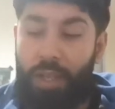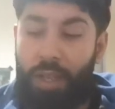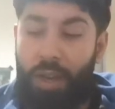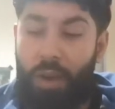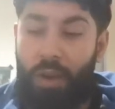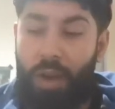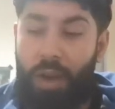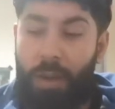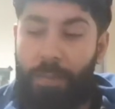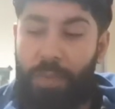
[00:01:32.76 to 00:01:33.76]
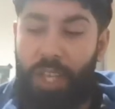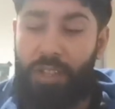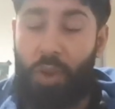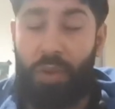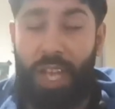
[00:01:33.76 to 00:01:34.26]
You know,
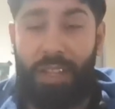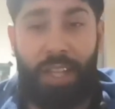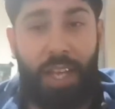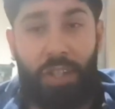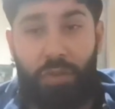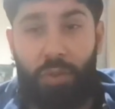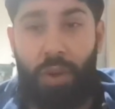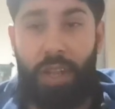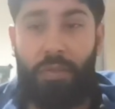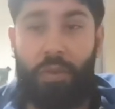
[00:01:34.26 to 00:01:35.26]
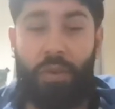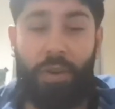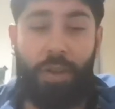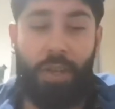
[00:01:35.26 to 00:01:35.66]
he's only at the age of 24.